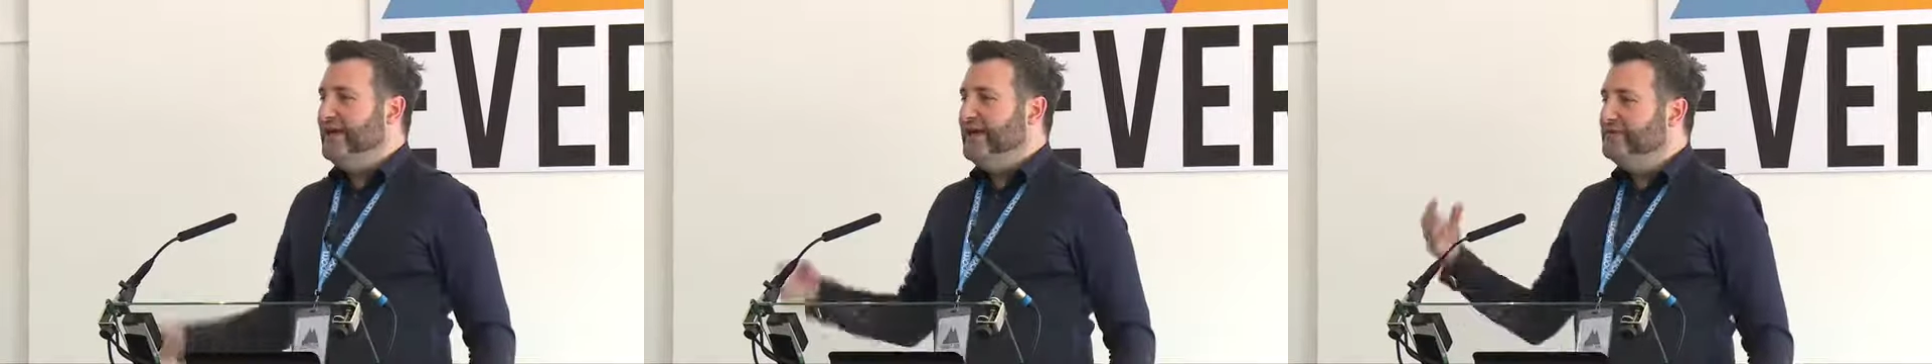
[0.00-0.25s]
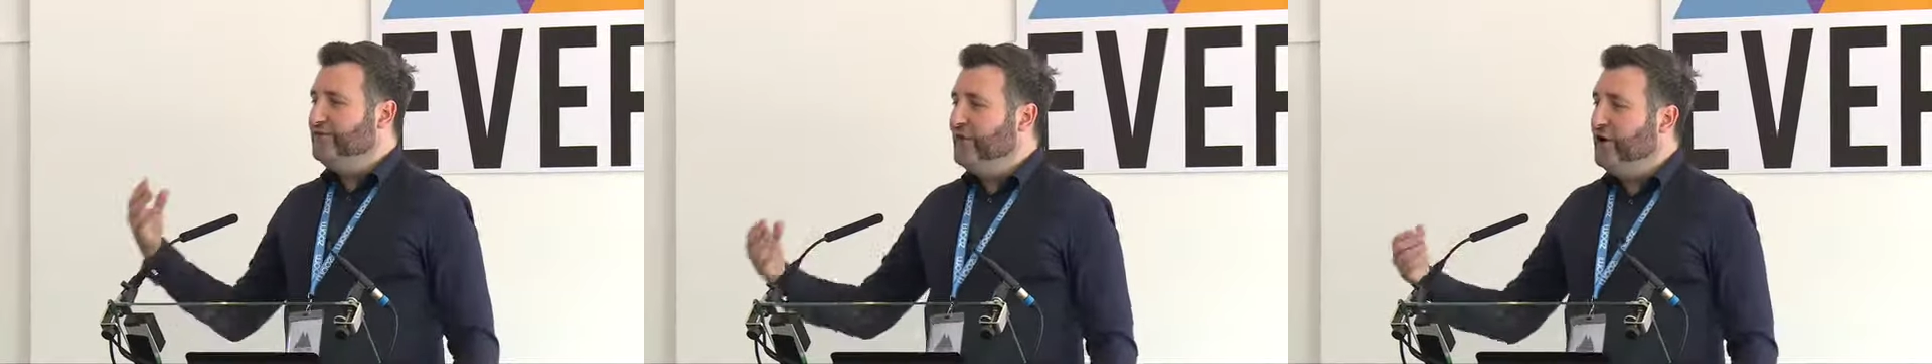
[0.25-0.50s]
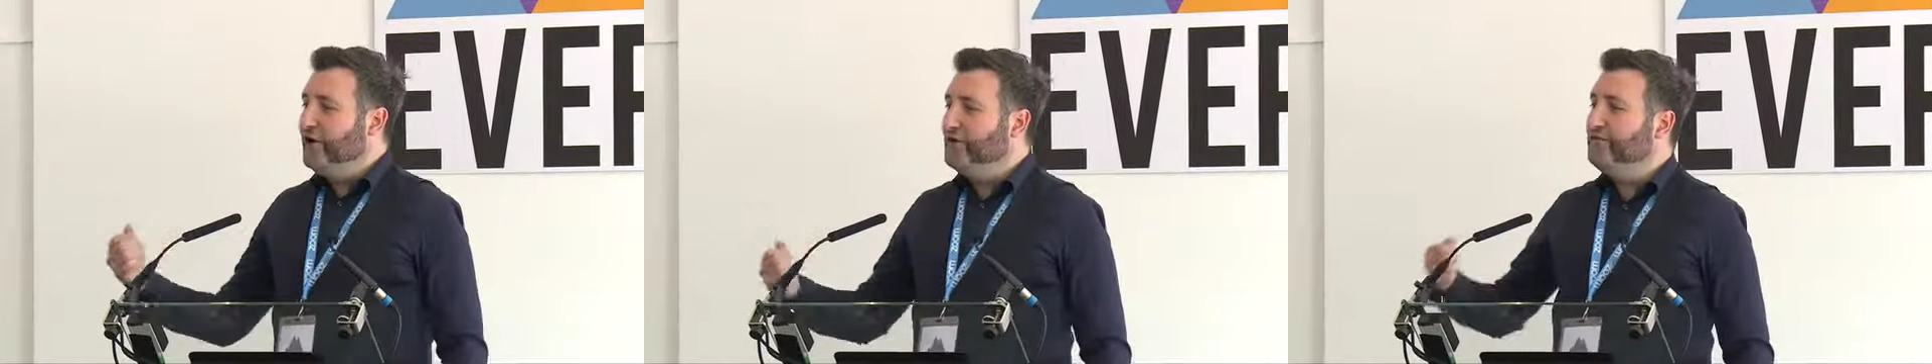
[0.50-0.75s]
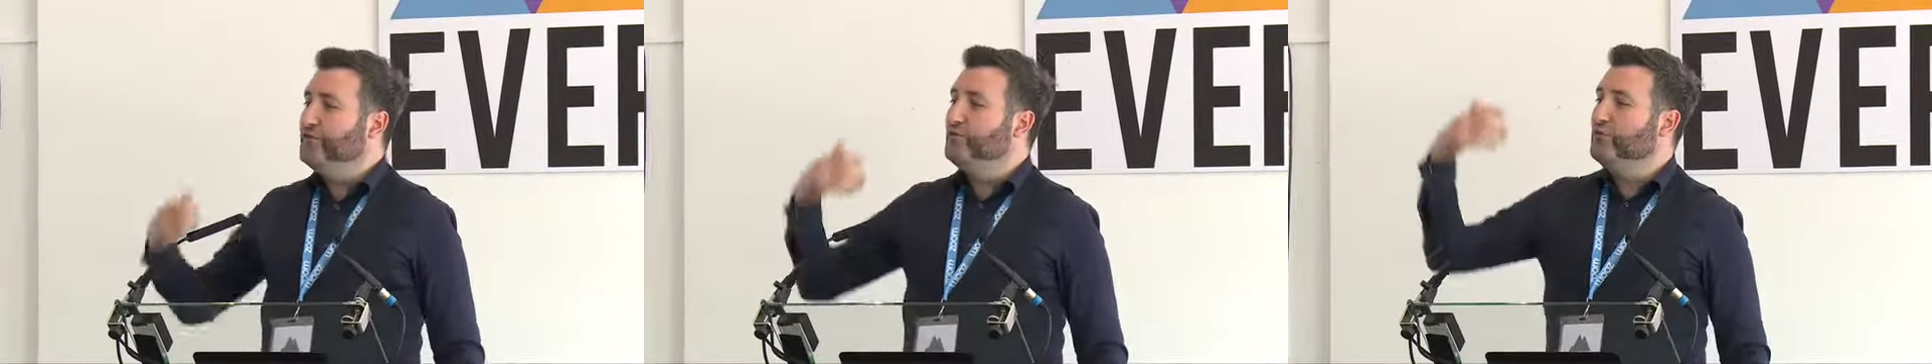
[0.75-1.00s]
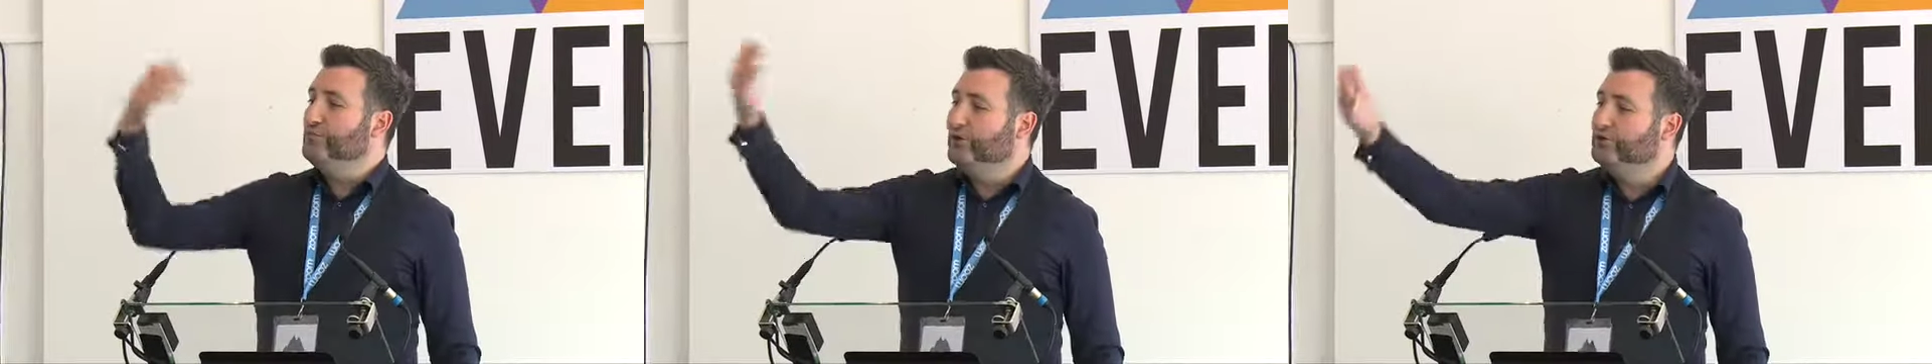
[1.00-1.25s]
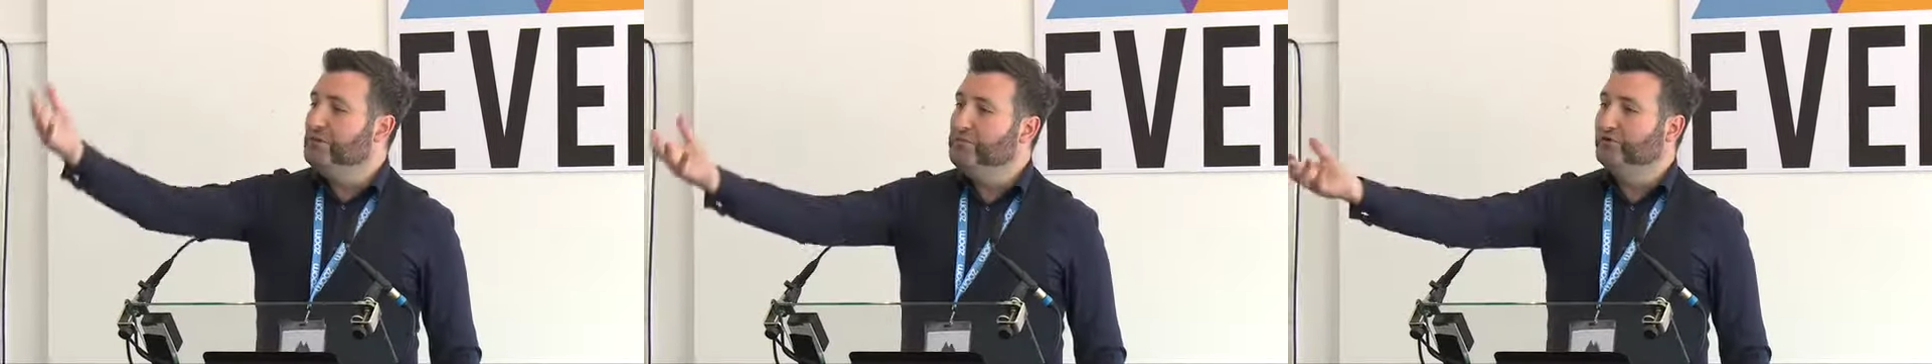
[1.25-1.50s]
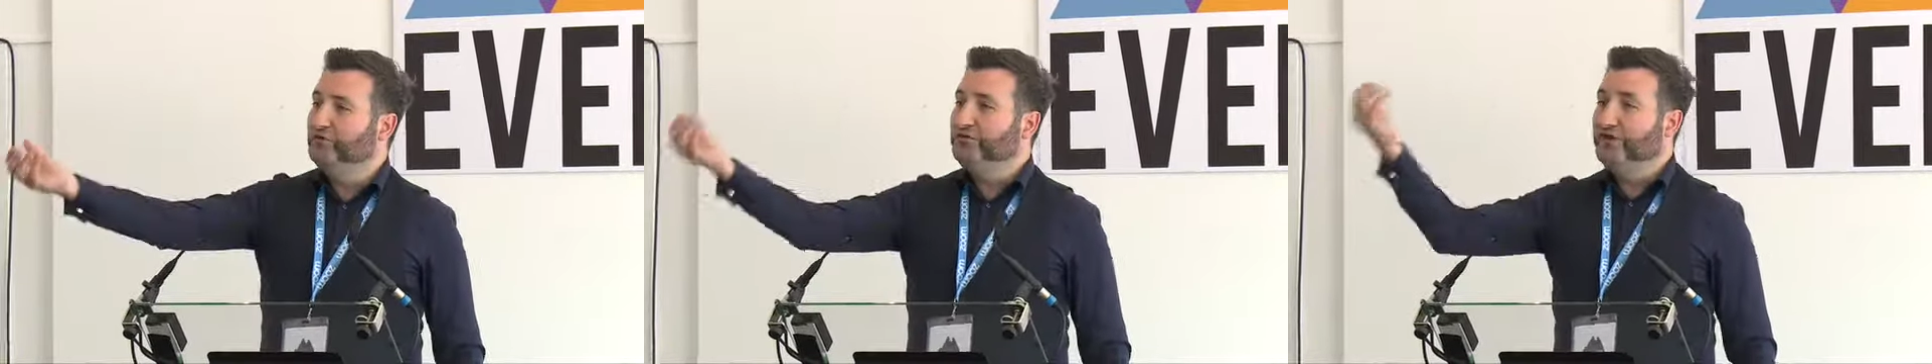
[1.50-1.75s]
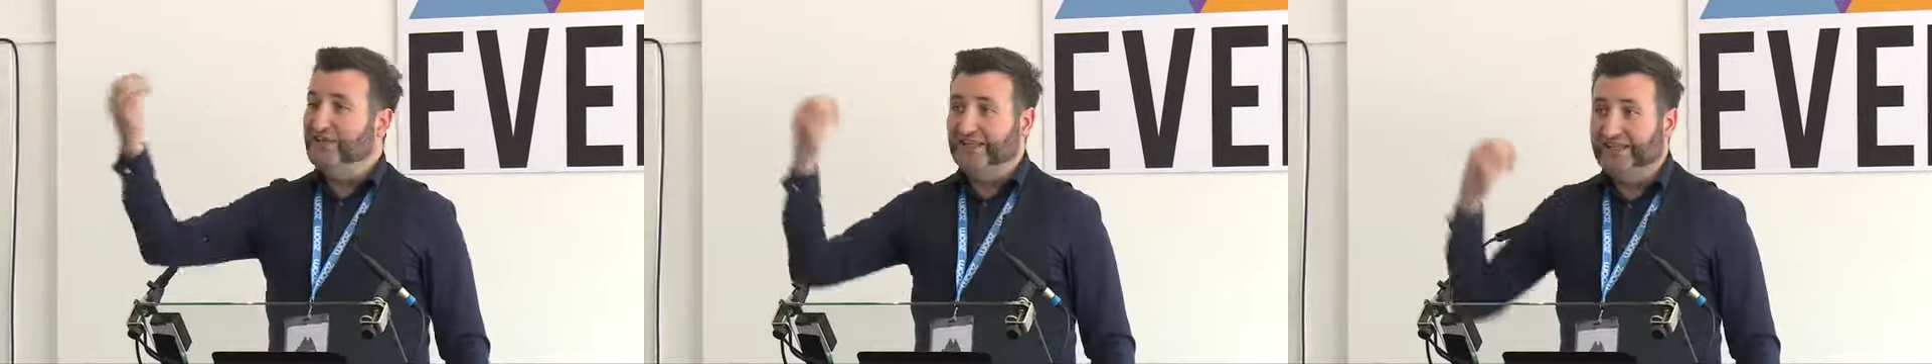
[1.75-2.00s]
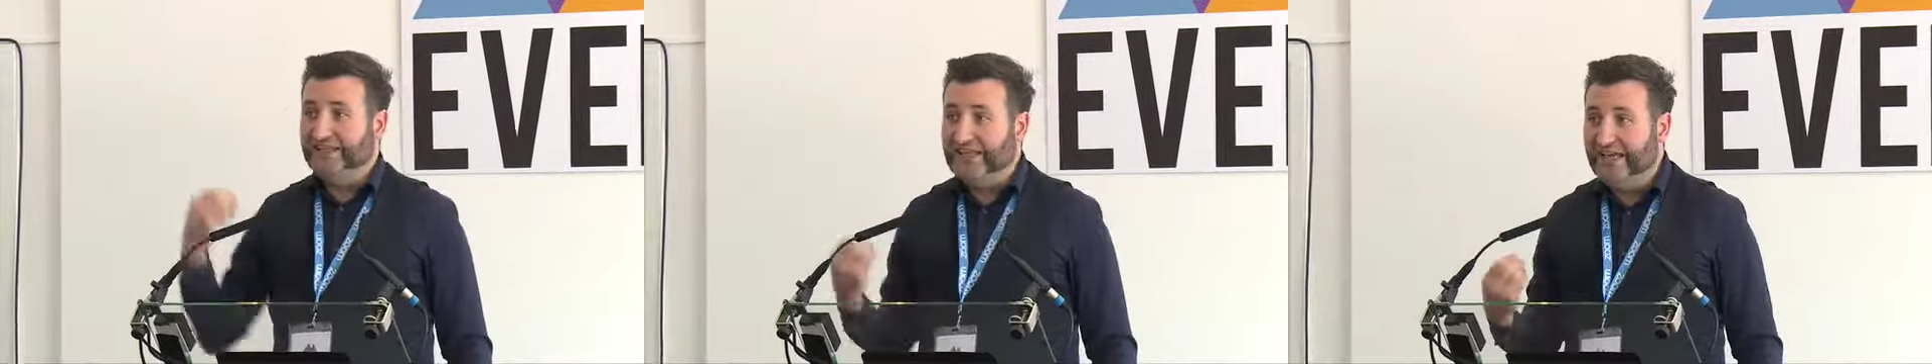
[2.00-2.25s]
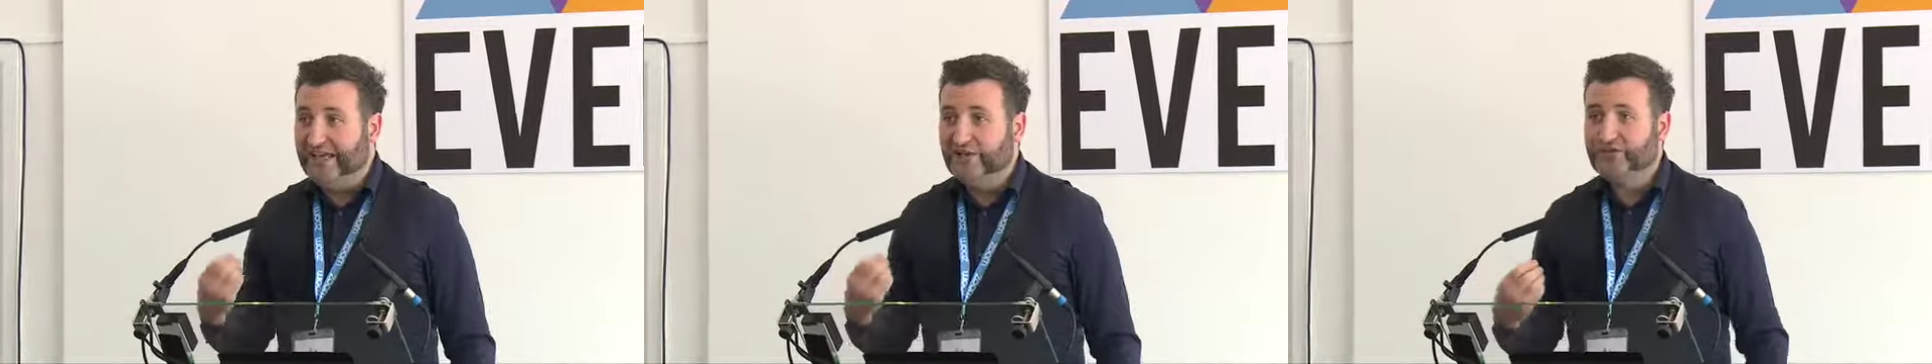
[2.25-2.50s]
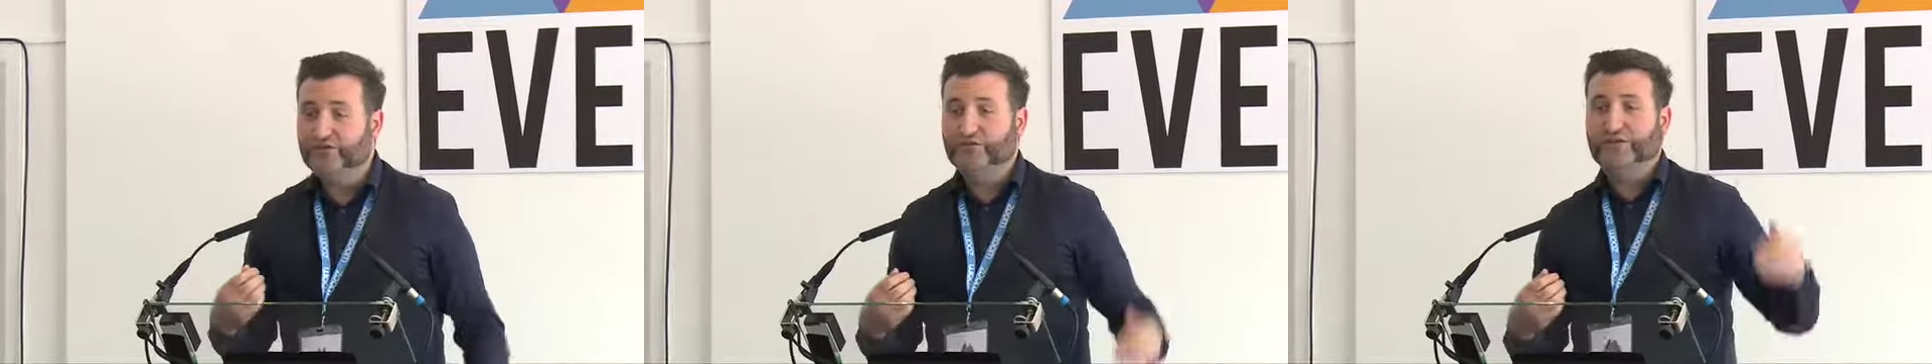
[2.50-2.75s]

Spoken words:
It's very hard for the remote people to feel engaged.